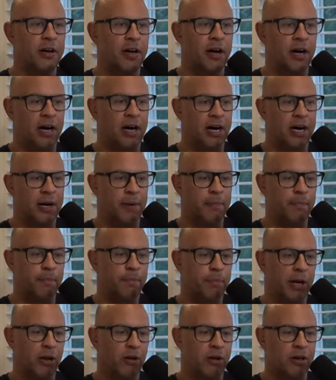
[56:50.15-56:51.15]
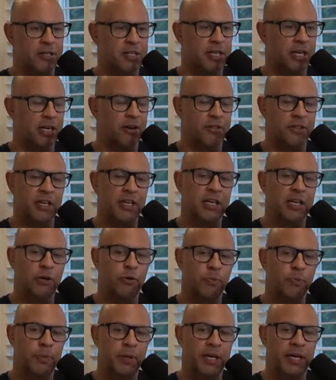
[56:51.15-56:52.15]
But like I said, I think
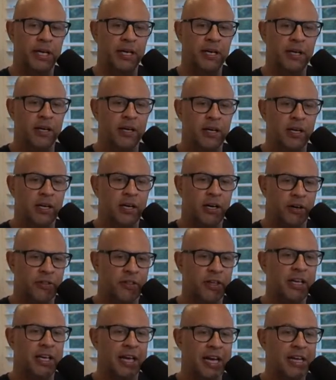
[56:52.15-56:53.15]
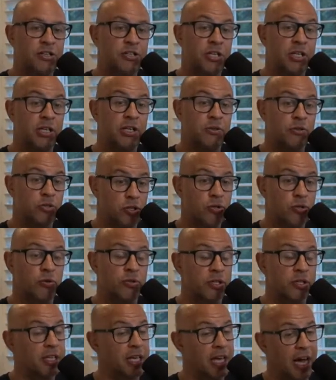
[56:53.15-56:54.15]
Gaethje, just
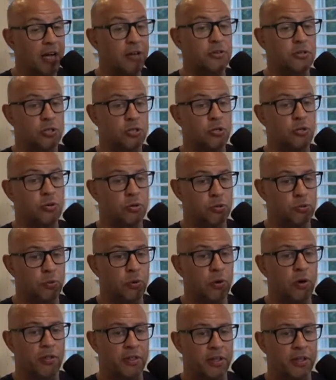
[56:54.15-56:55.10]
because of the altitude as well.